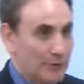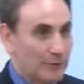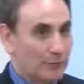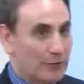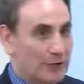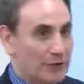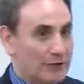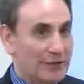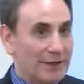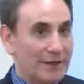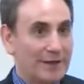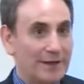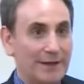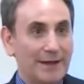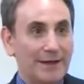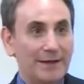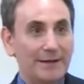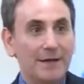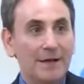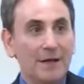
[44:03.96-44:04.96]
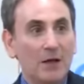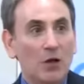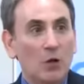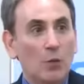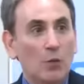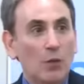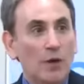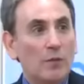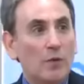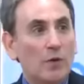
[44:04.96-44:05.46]
appreciate it, and
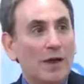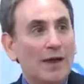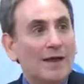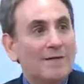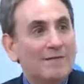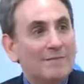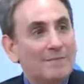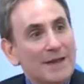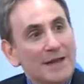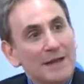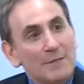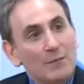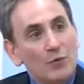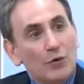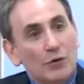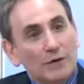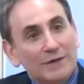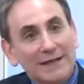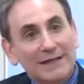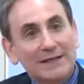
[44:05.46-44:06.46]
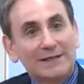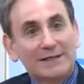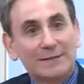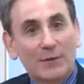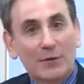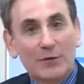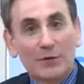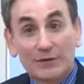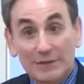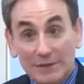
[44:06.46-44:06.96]
we will have many more
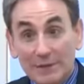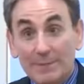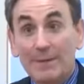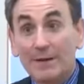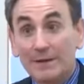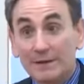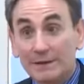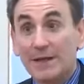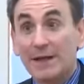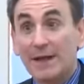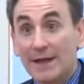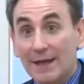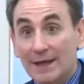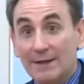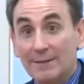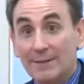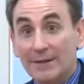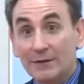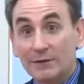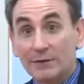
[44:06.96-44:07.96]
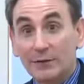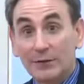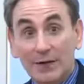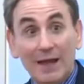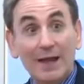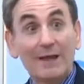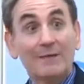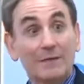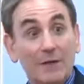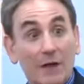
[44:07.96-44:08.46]
testimonies in the months ahead because we're going
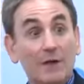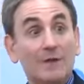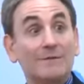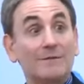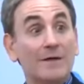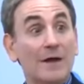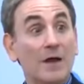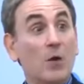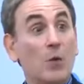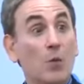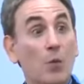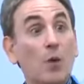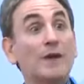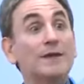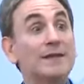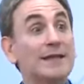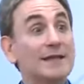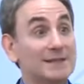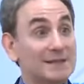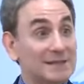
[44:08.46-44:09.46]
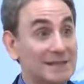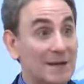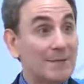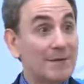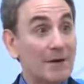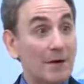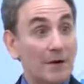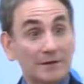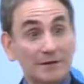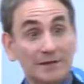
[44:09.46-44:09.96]
to have a lot of one-day
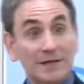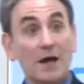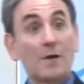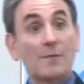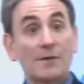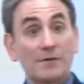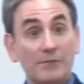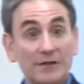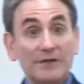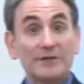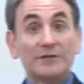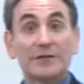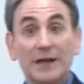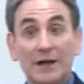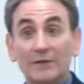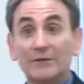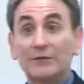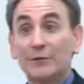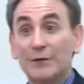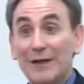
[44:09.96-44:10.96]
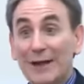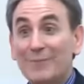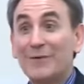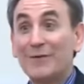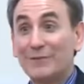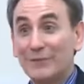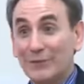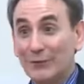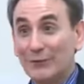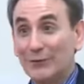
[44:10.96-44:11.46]
seminars, and I'll be reaching out to a number
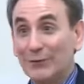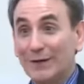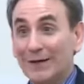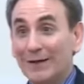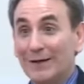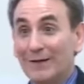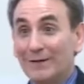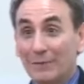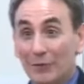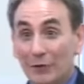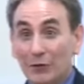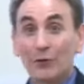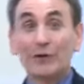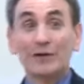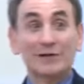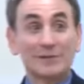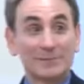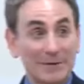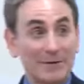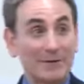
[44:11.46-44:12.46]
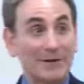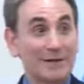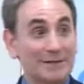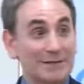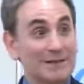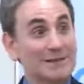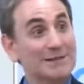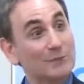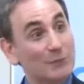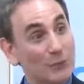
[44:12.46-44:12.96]
of you for your
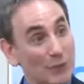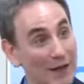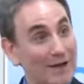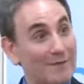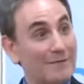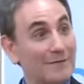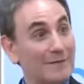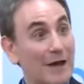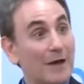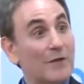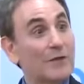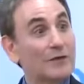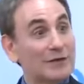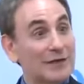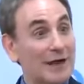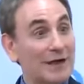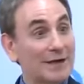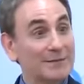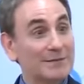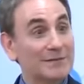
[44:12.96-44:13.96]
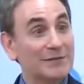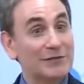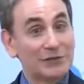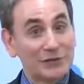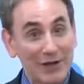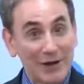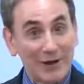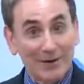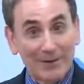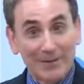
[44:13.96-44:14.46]
experiences, and we'll have other times to
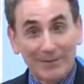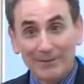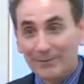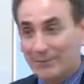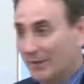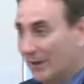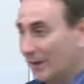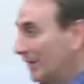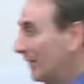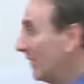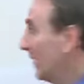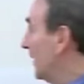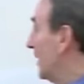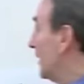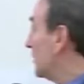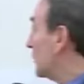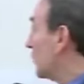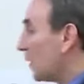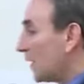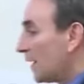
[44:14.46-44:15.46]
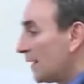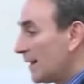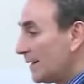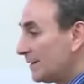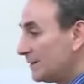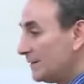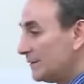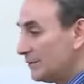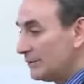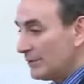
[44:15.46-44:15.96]
share. So what I'd
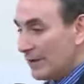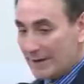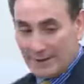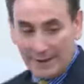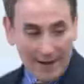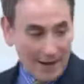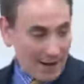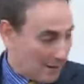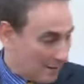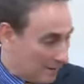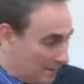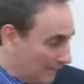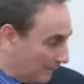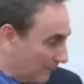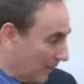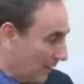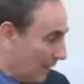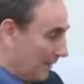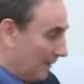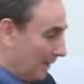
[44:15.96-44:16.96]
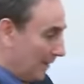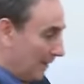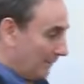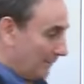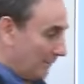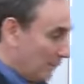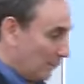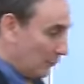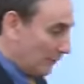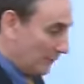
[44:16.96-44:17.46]
like to do right now,
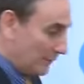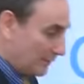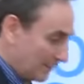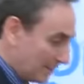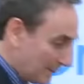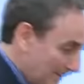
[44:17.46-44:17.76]
if you would